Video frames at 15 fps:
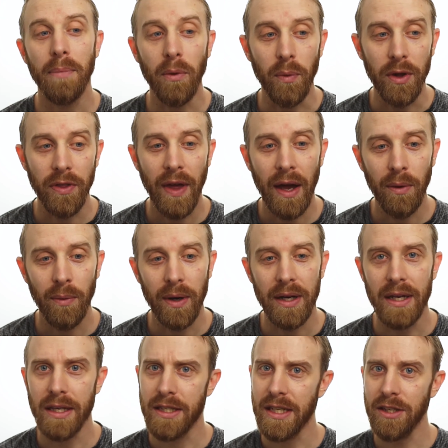But with that one,
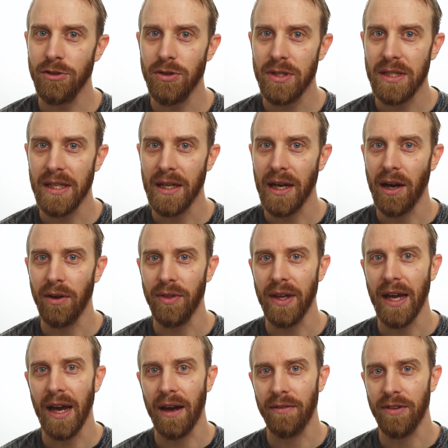it's interesting how they
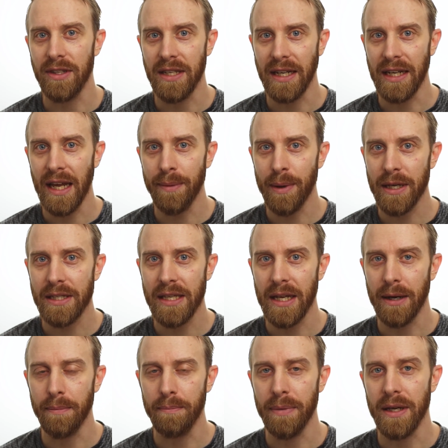have the dynamic
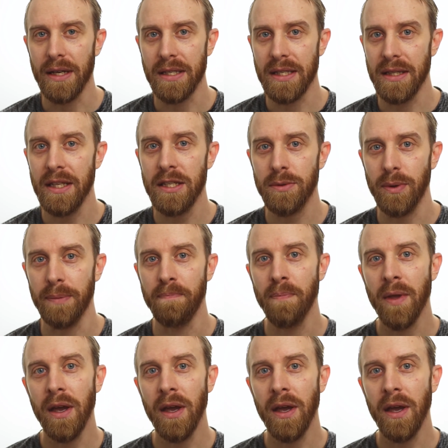setup, because in this one,